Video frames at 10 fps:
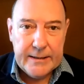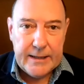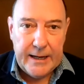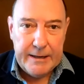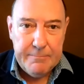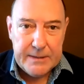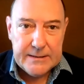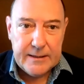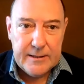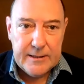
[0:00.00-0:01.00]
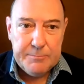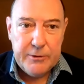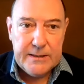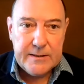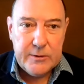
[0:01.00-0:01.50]
and I must at this
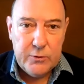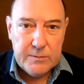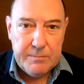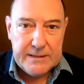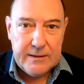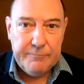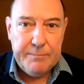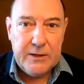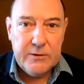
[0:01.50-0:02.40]
point excuse myself